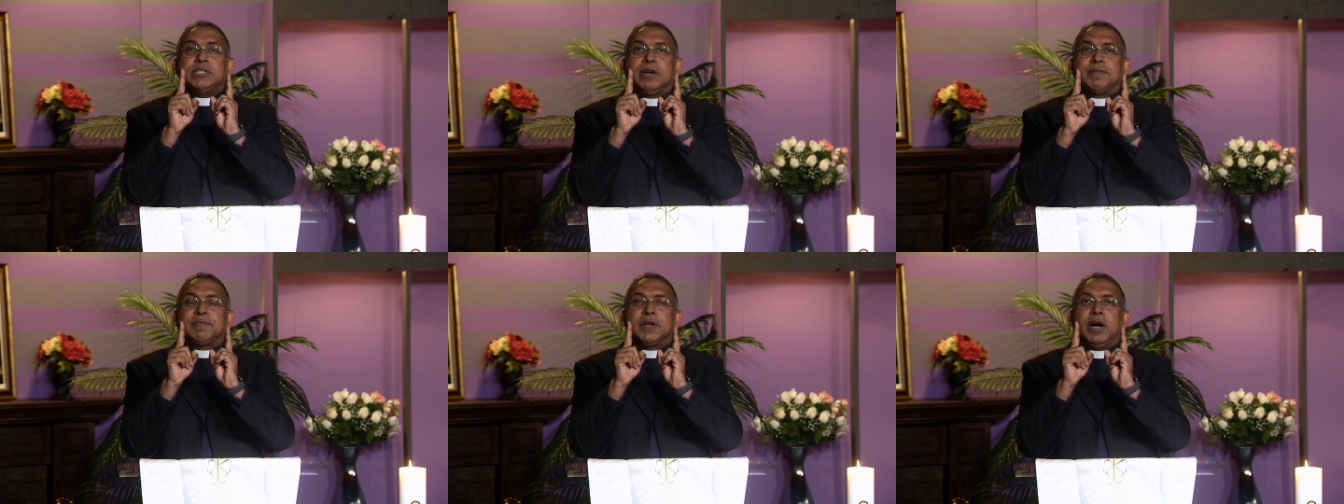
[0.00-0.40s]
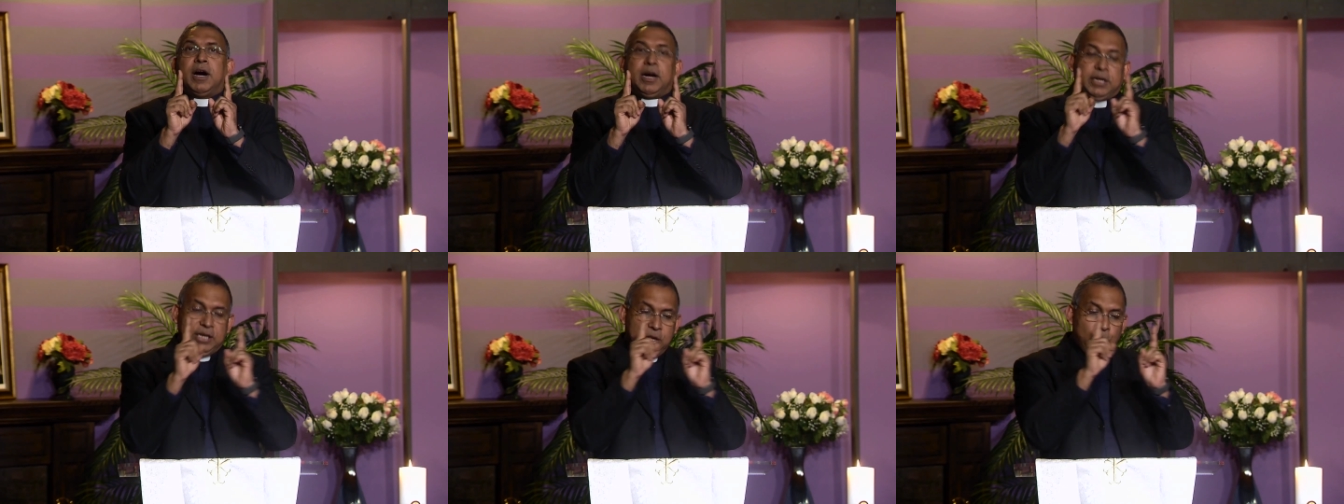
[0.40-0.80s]
of
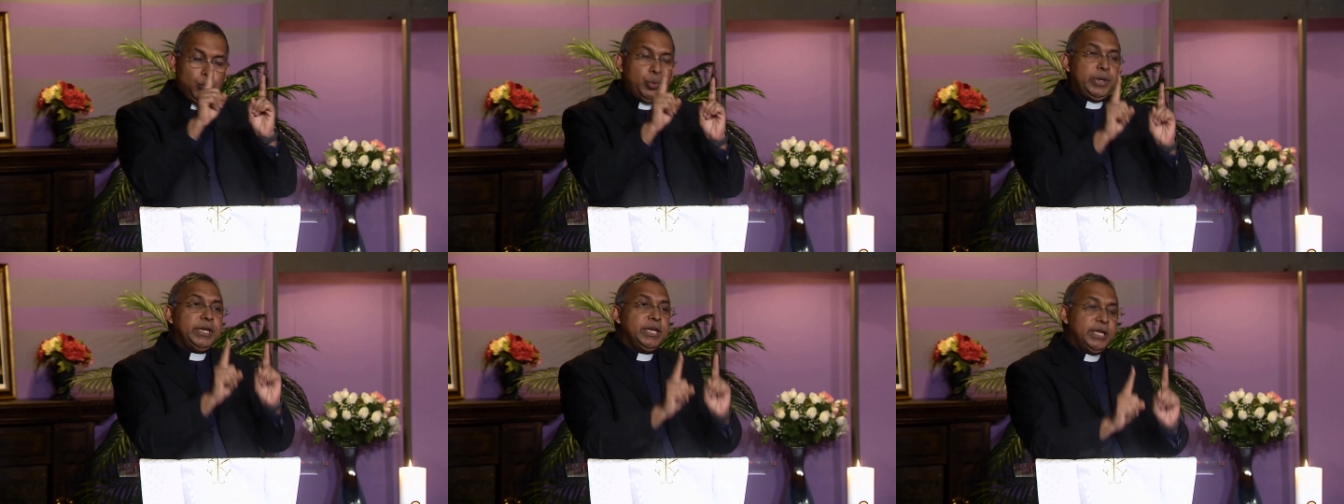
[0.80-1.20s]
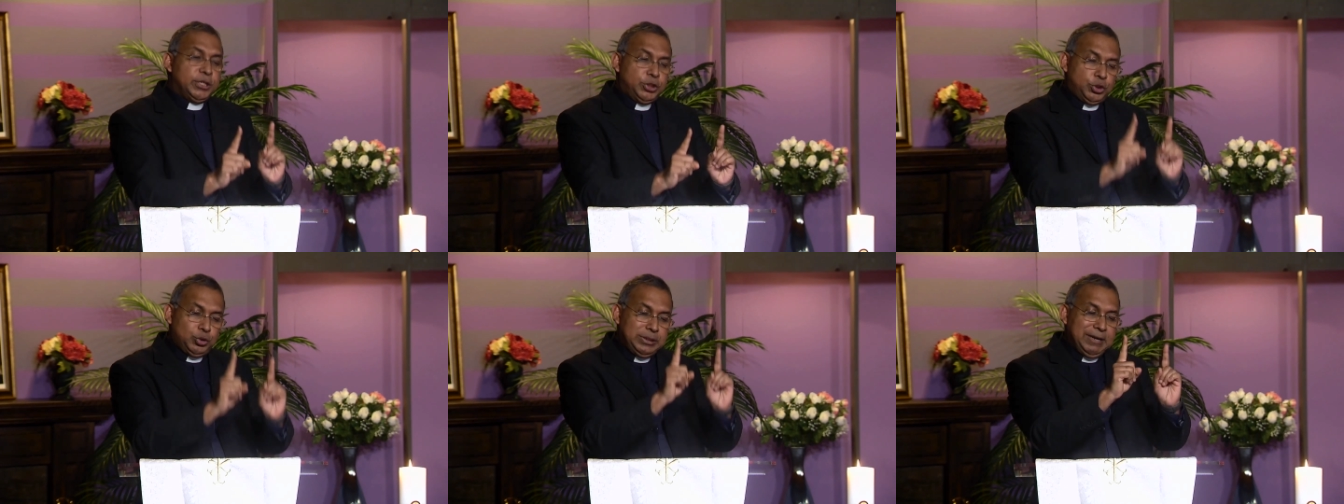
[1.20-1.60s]
God, we need
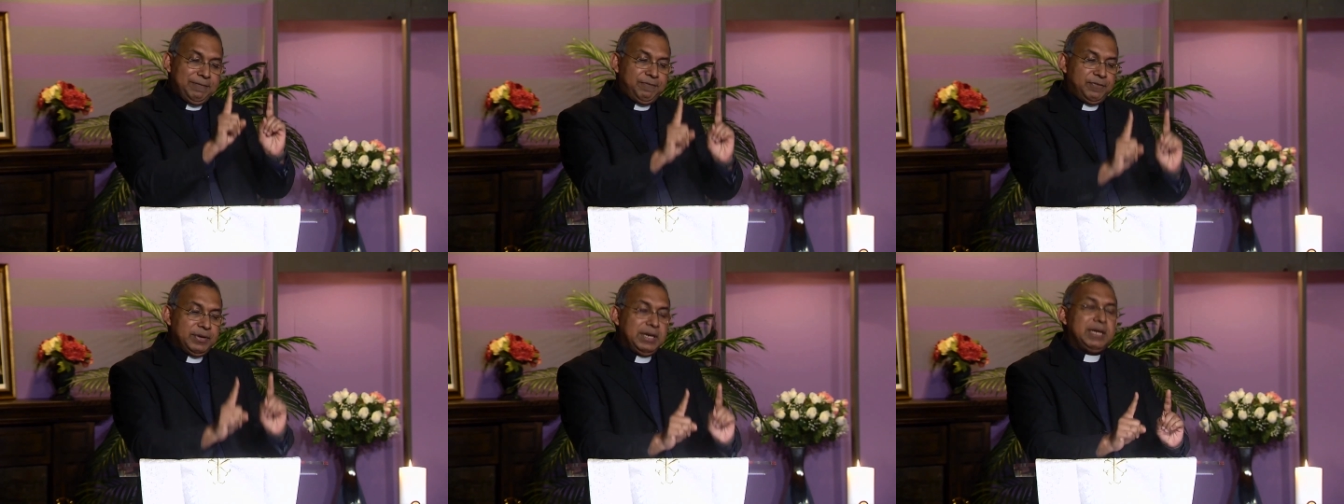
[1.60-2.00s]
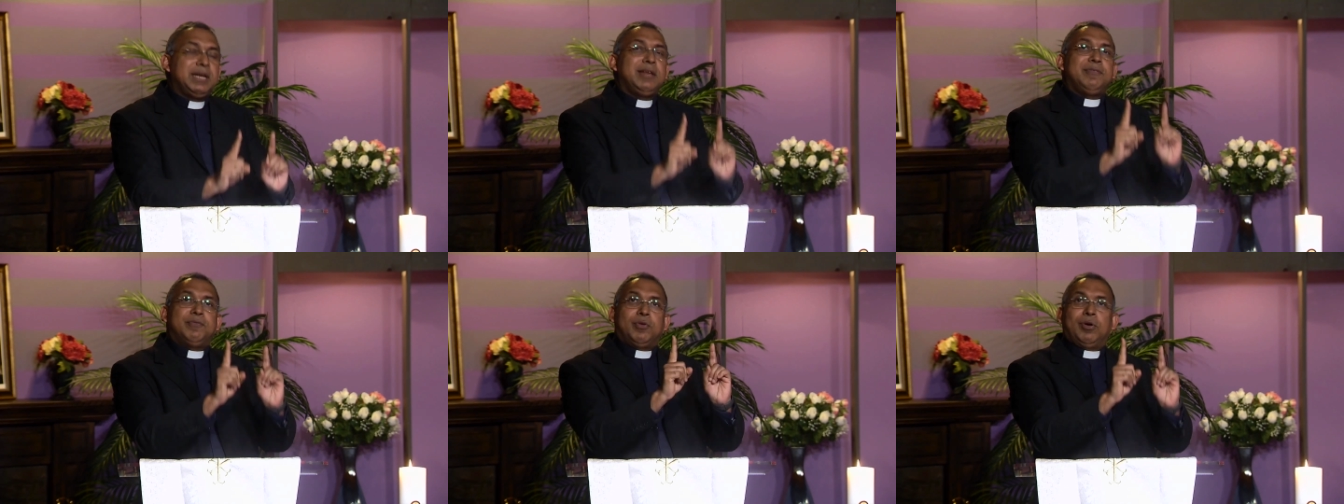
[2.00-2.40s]
to
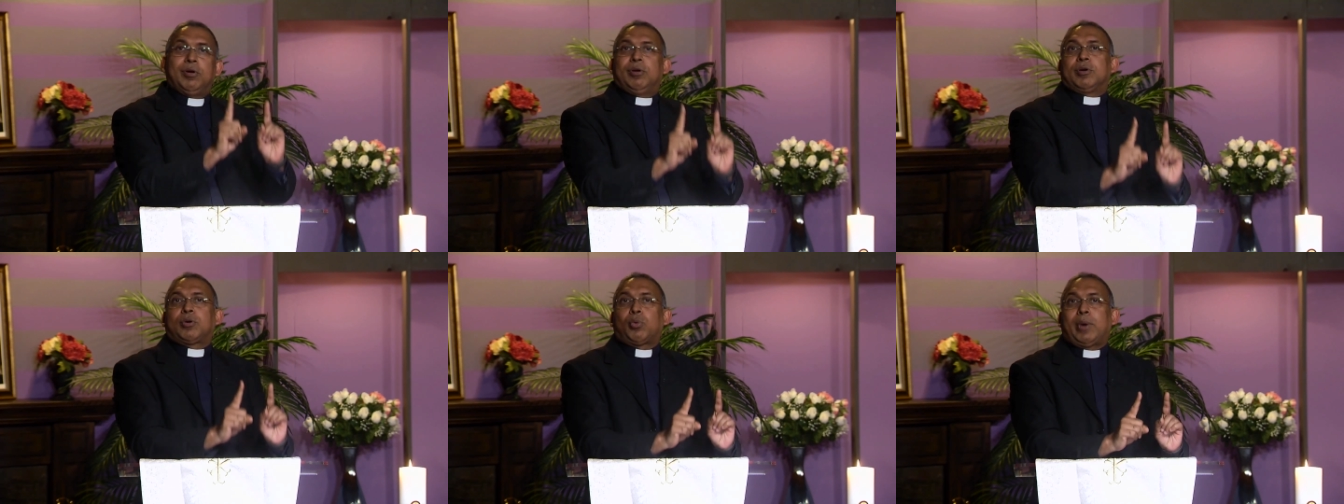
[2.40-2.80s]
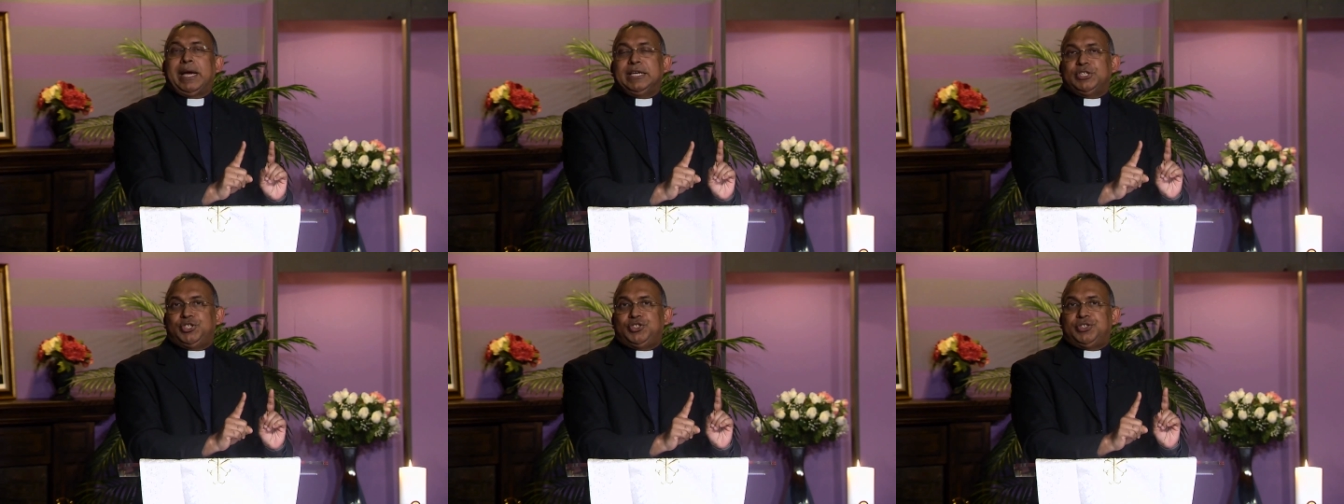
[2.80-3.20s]
definitely follow
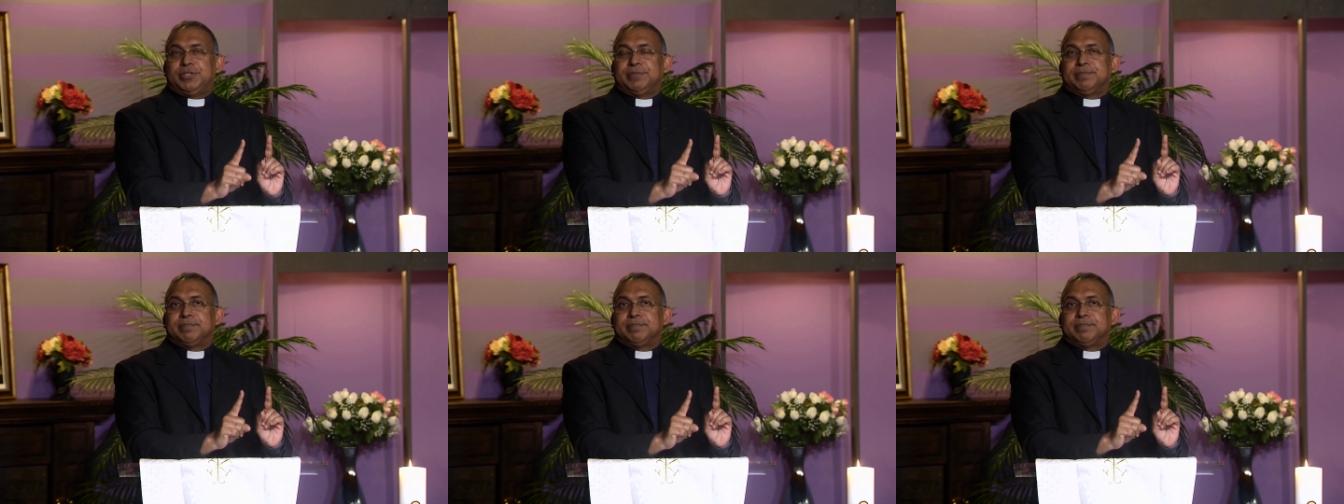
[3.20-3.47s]
Christ.